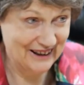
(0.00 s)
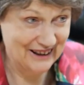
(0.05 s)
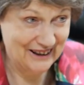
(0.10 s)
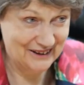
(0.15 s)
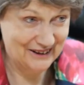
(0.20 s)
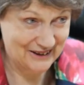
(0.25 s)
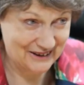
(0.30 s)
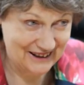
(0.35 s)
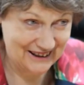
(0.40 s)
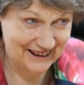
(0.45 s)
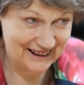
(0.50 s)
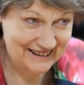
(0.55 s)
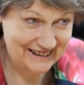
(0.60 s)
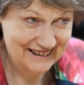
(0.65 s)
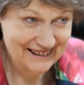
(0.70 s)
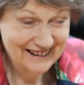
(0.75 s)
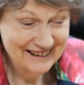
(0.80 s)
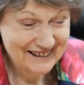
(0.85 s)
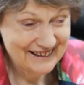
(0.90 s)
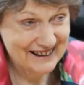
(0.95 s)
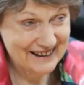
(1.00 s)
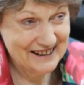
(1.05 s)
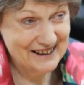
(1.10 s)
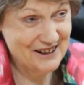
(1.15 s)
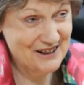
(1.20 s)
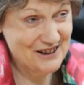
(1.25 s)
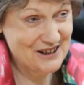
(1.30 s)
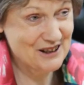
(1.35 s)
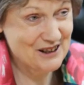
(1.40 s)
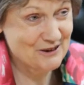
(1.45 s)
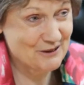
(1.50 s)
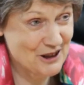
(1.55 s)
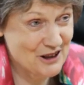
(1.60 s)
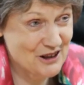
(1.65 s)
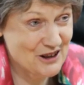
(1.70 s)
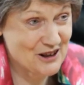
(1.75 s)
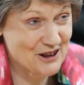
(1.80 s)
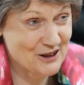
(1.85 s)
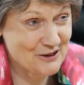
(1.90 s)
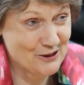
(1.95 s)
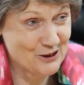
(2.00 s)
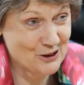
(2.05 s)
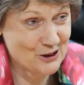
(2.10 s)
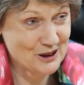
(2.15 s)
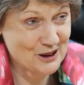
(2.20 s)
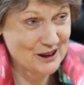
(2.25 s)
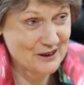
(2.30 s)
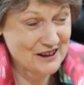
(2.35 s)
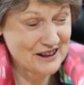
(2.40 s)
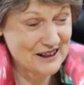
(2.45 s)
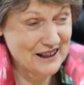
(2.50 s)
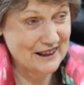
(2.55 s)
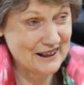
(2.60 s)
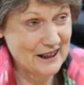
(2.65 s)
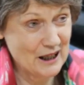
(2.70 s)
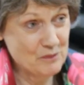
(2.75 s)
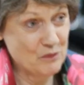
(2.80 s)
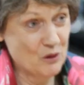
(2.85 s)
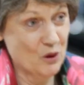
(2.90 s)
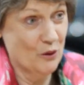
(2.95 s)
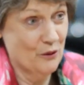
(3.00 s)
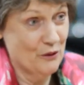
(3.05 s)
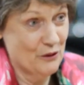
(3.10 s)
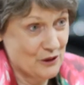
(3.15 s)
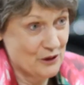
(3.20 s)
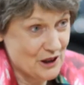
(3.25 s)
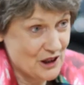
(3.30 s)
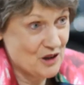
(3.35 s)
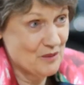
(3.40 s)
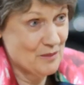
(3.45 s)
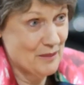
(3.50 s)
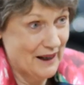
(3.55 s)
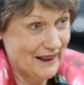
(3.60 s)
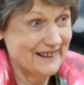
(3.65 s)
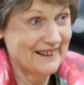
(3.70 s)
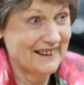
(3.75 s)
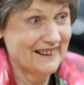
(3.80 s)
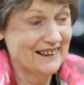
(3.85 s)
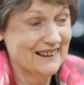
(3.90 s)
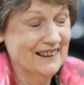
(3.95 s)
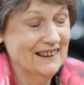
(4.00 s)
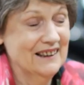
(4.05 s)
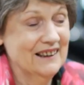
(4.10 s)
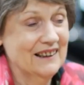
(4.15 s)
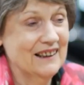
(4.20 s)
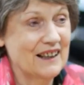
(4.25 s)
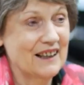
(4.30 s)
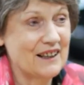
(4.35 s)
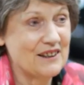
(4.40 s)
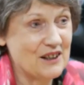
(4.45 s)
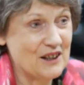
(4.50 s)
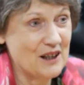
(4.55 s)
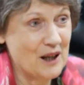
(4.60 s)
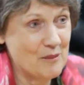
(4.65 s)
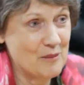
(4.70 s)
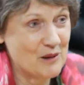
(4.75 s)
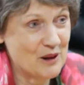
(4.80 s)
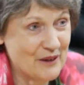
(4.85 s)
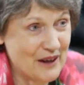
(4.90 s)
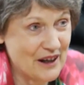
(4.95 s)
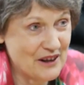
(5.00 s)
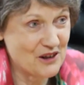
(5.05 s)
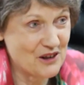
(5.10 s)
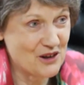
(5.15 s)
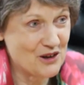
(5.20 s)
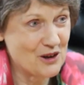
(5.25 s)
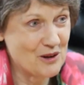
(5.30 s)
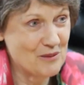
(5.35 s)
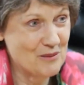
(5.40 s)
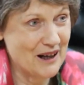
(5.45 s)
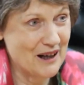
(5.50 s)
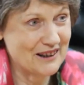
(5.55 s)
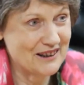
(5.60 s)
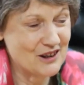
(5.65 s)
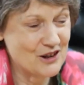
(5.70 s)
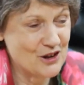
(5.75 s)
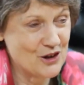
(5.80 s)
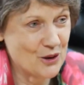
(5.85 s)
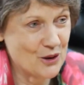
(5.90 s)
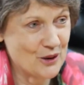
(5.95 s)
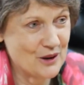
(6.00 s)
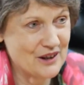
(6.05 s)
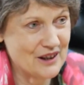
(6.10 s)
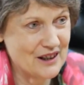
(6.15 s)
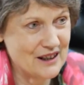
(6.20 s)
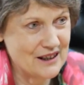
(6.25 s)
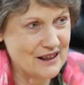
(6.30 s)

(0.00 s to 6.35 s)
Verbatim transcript: ago, they, they don't see reasons for giving that up or for expanding uh, the number of others who might enjoy